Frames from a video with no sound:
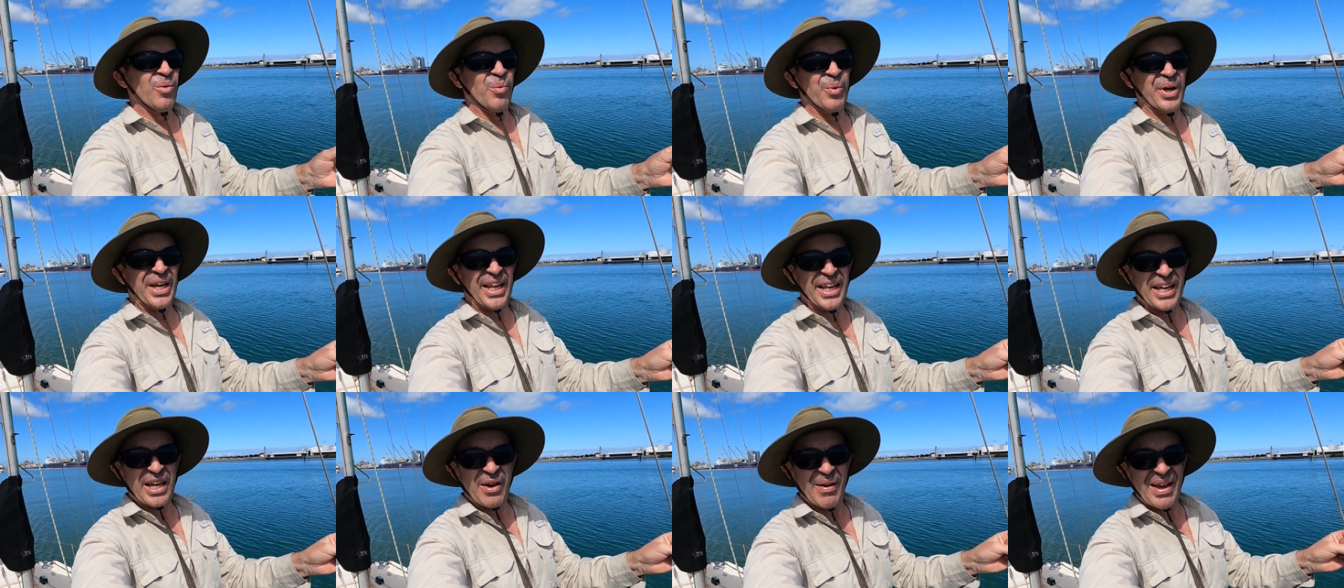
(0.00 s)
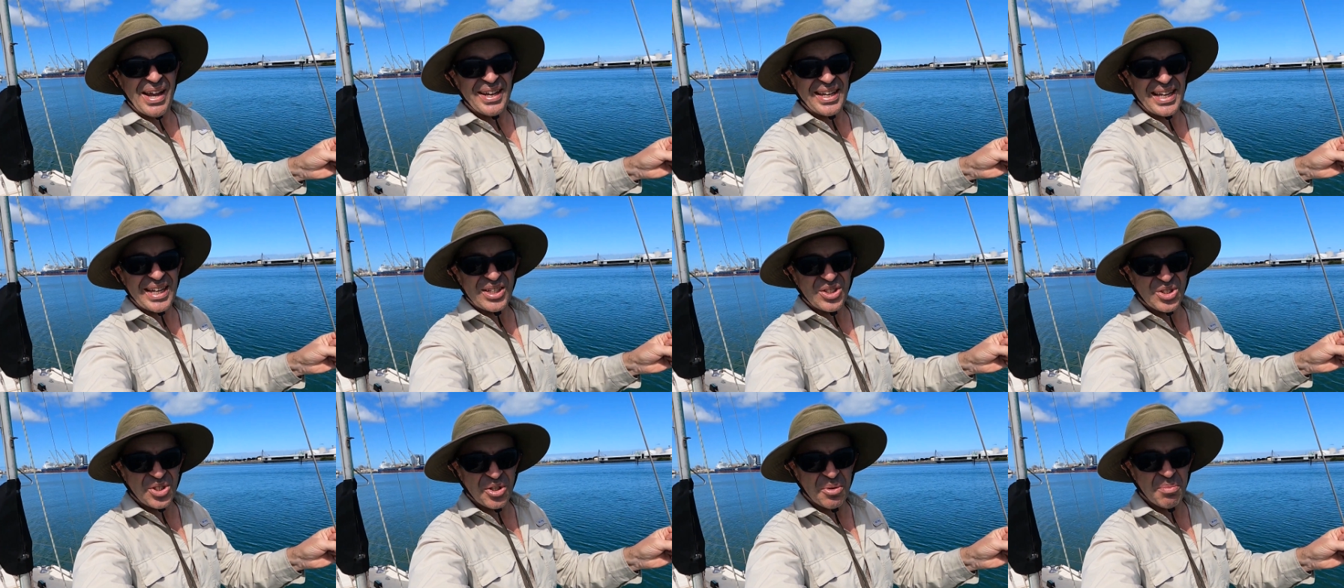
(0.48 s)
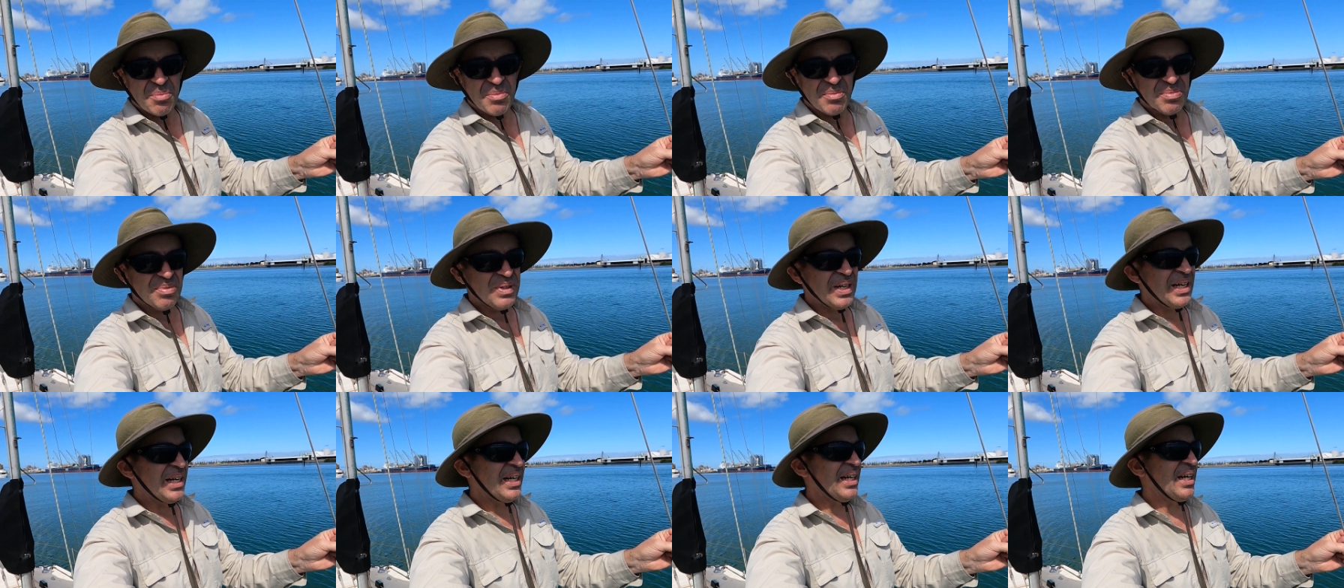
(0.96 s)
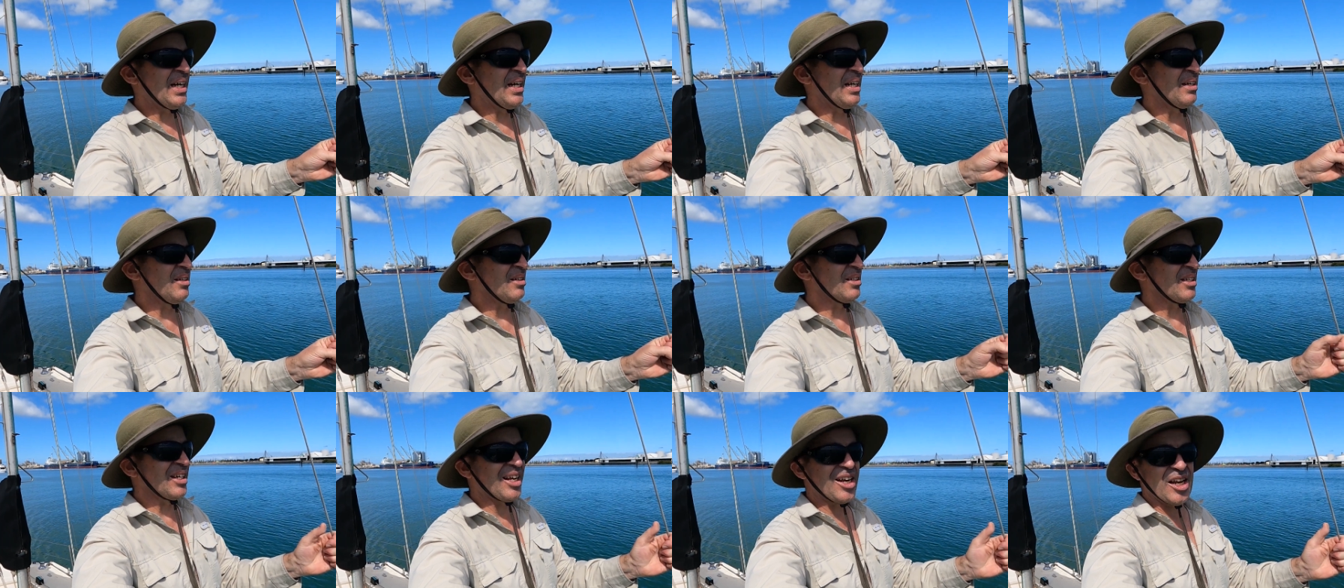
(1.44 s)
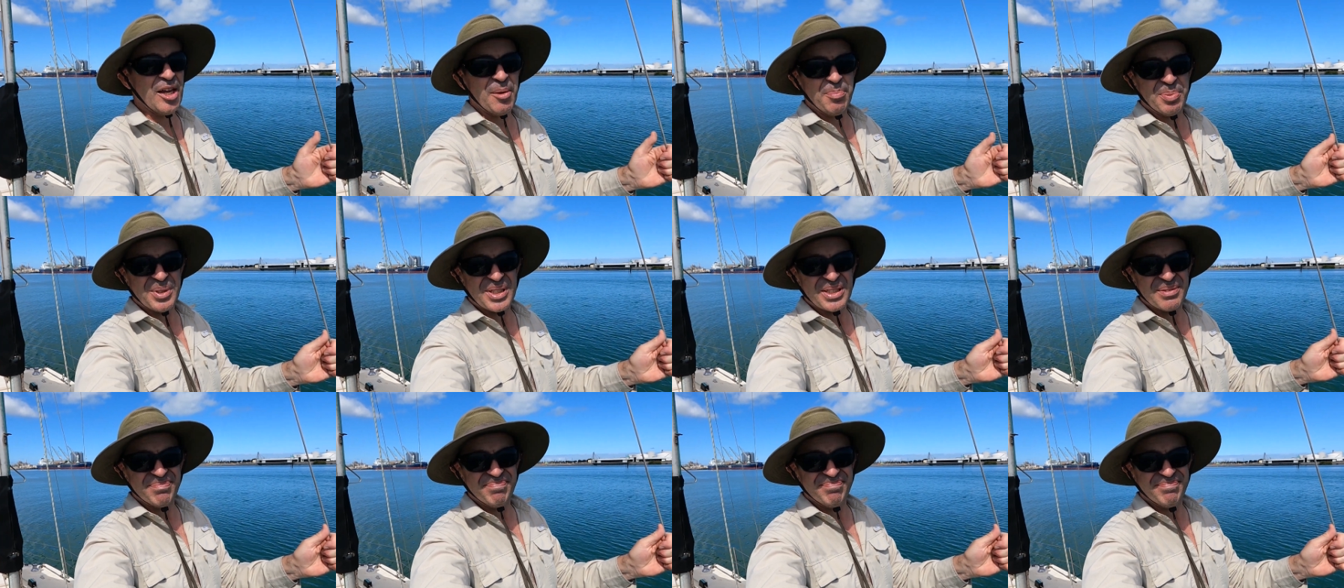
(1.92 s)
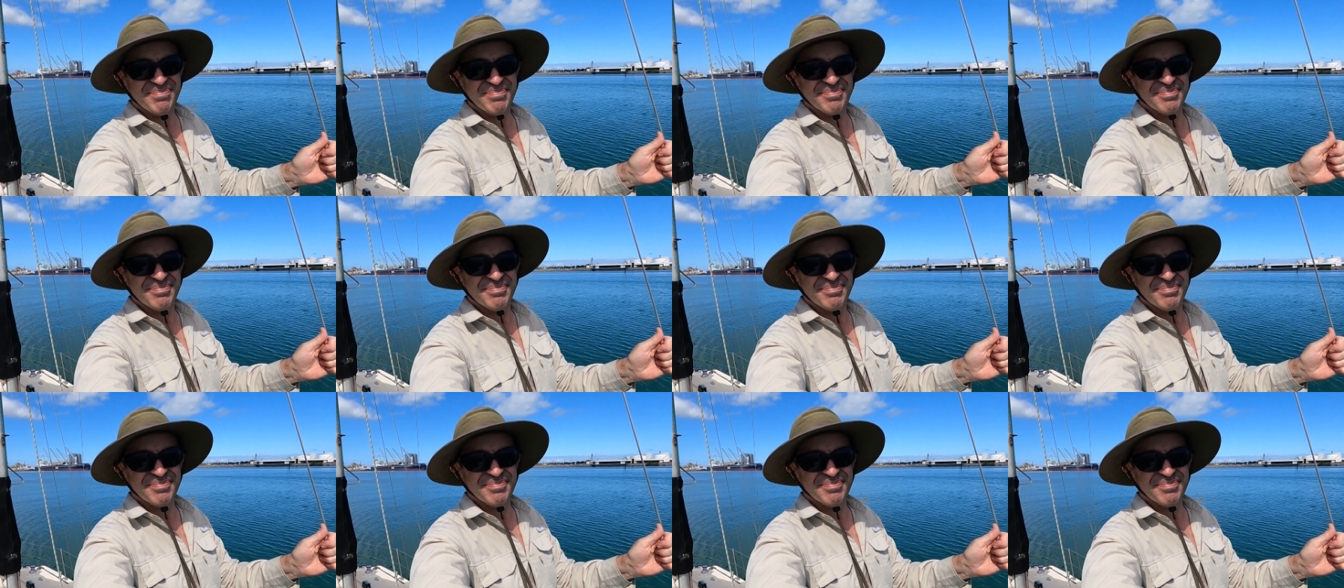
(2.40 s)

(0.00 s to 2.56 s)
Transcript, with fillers: We're gonna go out and get some uh, clips